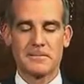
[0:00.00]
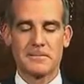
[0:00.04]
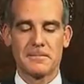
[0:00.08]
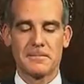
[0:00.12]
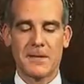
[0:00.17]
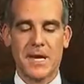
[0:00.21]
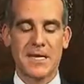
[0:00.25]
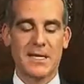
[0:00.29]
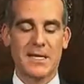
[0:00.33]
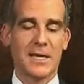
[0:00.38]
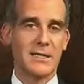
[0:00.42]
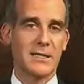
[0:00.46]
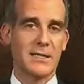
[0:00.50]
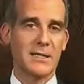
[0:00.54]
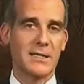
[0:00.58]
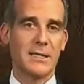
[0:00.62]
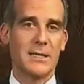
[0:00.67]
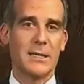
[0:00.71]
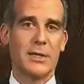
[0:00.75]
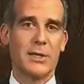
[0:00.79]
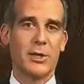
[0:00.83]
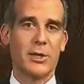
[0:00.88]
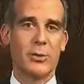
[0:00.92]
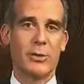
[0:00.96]
I'd like to
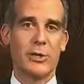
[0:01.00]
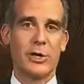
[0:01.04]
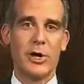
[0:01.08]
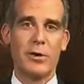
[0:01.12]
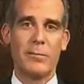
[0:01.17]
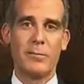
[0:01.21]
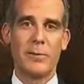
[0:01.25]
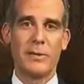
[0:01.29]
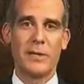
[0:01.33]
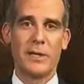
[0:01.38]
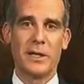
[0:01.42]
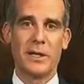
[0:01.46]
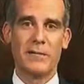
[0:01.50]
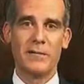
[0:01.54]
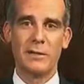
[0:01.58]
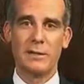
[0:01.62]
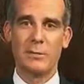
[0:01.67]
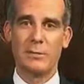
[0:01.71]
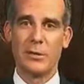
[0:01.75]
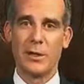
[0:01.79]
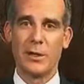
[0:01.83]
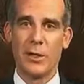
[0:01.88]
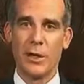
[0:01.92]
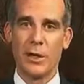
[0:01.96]
see the reopening of
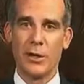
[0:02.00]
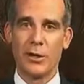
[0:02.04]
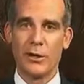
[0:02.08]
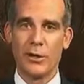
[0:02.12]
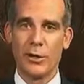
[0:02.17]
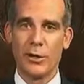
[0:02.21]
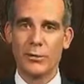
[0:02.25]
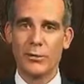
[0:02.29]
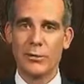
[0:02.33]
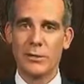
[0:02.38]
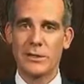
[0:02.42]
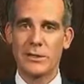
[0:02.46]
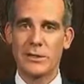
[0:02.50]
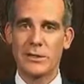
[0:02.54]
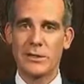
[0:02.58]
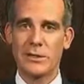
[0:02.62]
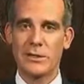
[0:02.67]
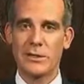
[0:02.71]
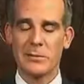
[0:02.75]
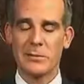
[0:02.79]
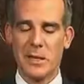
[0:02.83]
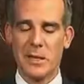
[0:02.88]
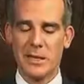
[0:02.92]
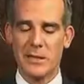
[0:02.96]
some low-risk
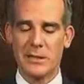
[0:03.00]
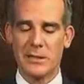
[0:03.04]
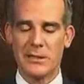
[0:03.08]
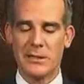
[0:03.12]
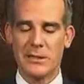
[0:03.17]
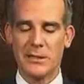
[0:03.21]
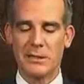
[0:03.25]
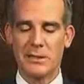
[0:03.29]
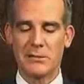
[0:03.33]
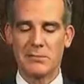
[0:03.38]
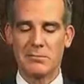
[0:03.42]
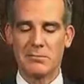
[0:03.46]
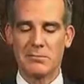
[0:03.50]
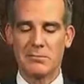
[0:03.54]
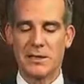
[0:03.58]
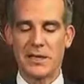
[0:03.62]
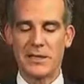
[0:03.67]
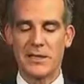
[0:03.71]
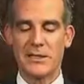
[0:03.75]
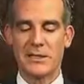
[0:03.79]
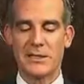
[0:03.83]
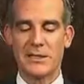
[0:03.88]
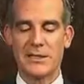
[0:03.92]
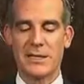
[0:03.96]
spaces and
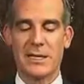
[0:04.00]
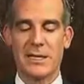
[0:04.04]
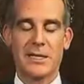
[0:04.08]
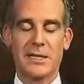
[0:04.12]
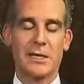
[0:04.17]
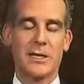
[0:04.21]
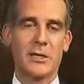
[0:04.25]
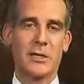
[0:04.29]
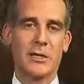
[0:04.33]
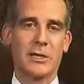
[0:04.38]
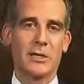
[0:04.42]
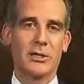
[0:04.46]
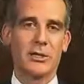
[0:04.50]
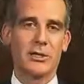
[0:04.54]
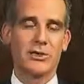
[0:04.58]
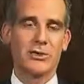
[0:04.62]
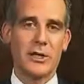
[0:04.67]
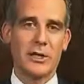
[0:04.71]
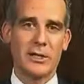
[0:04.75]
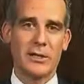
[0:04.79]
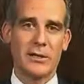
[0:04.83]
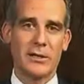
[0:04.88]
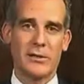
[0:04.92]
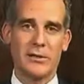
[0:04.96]
places like
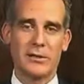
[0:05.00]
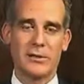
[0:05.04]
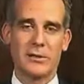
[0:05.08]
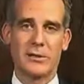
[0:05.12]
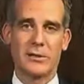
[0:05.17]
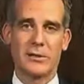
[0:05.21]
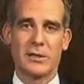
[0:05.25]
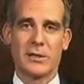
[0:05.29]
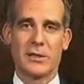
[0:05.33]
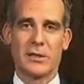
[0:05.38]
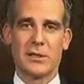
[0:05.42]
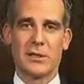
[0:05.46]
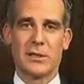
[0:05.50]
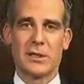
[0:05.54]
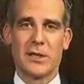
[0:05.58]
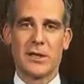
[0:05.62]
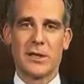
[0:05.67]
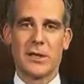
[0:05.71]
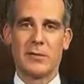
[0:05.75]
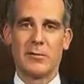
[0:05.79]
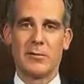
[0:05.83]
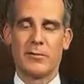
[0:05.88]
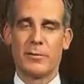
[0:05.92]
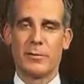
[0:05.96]
trails,
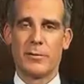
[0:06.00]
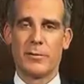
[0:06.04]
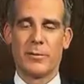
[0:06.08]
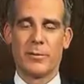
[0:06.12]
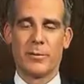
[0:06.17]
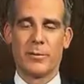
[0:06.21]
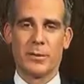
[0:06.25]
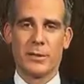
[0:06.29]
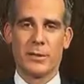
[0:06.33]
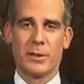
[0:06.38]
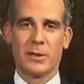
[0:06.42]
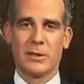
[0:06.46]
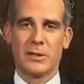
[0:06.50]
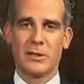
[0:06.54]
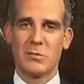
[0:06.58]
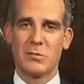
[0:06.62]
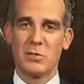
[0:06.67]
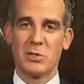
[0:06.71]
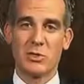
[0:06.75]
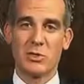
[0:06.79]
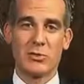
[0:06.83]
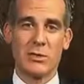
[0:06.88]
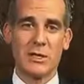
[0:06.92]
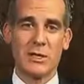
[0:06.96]

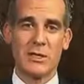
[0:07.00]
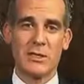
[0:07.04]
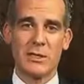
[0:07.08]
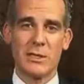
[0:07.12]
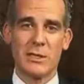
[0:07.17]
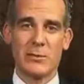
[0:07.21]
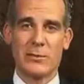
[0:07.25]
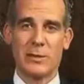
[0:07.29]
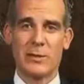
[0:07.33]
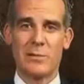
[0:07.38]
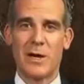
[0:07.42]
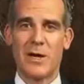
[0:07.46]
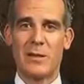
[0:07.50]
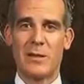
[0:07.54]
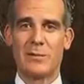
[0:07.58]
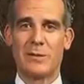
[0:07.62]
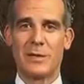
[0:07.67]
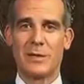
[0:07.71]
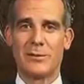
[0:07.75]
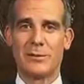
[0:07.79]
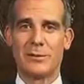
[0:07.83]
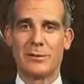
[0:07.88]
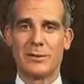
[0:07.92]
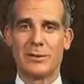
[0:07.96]
some streets that we might
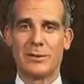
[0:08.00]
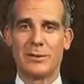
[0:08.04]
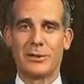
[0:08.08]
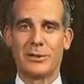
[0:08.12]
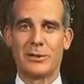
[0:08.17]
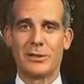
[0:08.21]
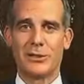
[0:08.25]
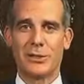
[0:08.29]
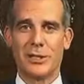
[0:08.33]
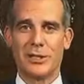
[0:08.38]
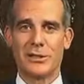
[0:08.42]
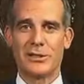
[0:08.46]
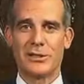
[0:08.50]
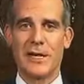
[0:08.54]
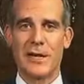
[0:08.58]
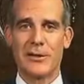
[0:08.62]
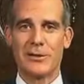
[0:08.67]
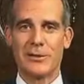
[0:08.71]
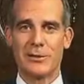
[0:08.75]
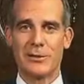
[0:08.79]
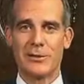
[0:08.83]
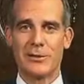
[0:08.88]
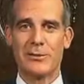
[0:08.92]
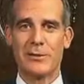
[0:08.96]
be able to shut
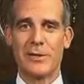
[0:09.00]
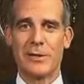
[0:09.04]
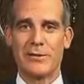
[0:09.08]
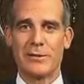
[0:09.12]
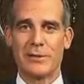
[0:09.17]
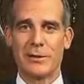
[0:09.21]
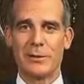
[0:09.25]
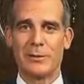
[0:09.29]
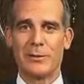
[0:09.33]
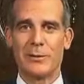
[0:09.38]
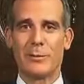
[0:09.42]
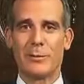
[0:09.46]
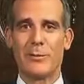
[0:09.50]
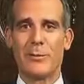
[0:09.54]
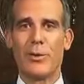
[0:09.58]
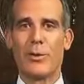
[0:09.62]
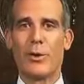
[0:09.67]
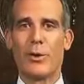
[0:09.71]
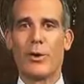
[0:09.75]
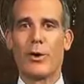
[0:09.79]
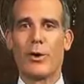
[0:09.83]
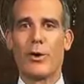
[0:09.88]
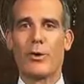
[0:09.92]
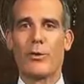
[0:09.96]
down so that we have a little bit
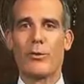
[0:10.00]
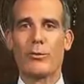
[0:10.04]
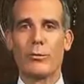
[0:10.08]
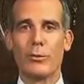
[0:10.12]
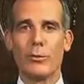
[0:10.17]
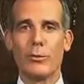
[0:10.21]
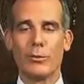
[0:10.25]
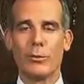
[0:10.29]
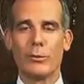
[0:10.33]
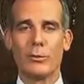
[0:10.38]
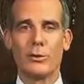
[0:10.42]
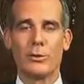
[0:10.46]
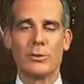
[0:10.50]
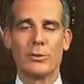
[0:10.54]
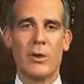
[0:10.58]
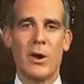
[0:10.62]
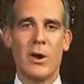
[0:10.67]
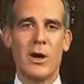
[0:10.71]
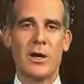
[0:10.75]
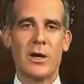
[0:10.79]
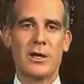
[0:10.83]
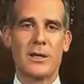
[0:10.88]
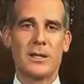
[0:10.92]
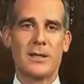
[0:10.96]
more room to
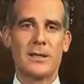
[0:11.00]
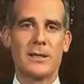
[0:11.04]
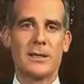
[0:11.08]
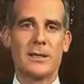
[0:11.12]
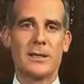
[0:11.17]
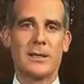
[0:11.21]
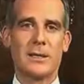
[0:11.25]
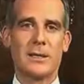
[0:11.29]
walk in.